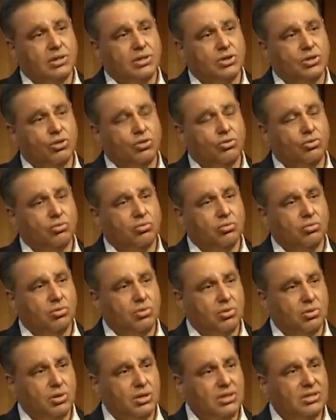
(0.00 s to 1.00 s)
So
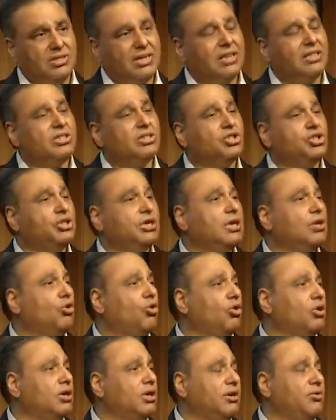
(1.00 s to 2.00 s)
it's not the
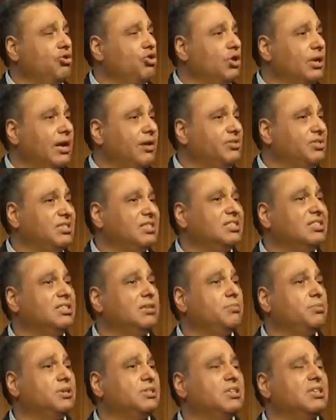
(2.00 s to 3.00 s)
shareholder. You can have
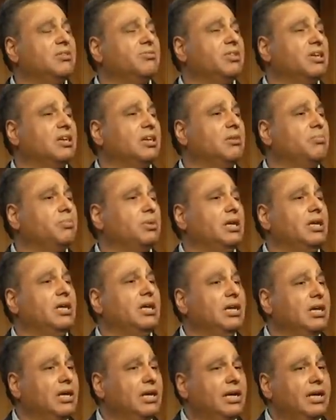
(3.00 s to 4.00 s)
60% of the
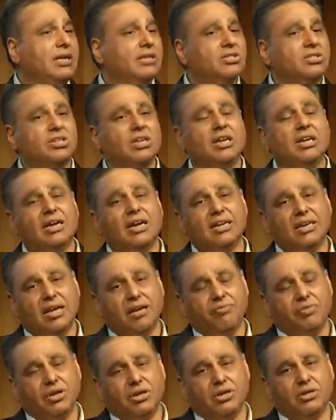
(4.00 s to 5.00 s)
company and still not
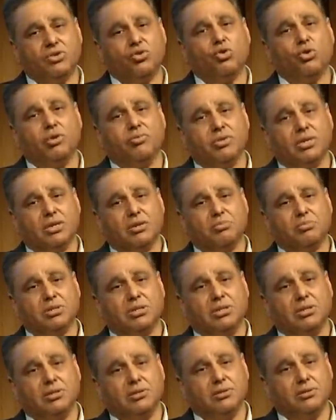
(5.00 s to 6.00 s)
have the control of the
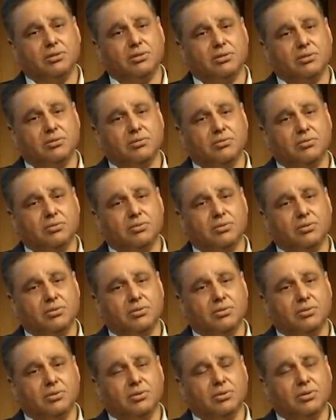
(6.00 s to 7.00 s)
company
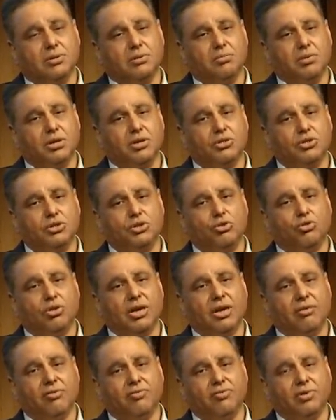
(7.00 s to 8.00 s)
because you don't
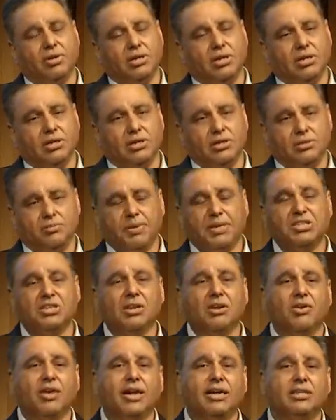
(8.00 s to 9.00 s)
have the
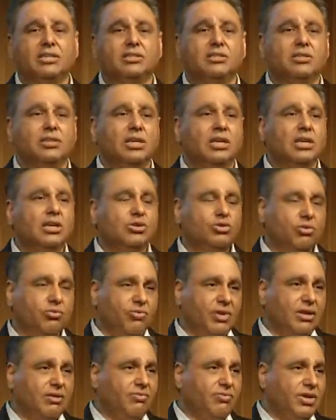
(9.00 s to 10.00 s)
special rights. So
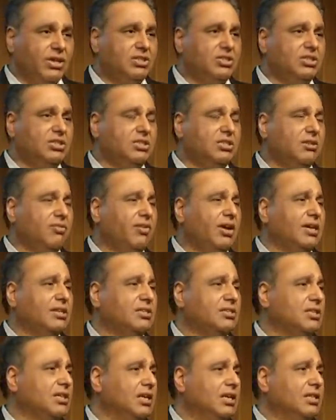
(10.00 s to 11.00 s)
when VCs
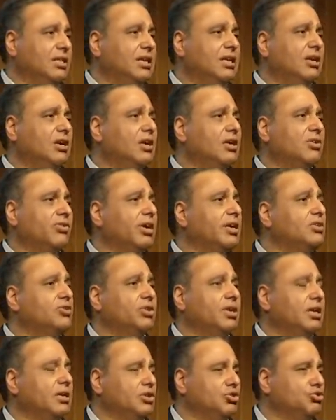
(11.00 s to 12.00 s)
invest, they're not trying to
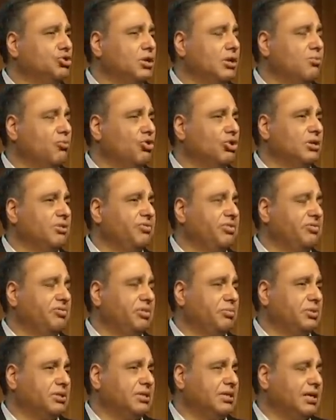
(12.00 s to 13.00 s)
take usually more than
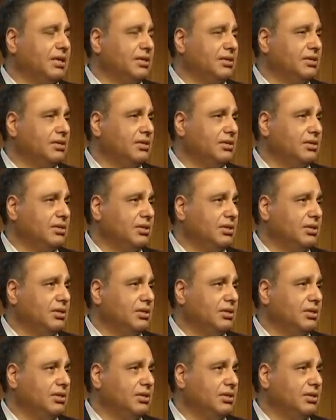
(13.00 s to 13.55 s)
50%.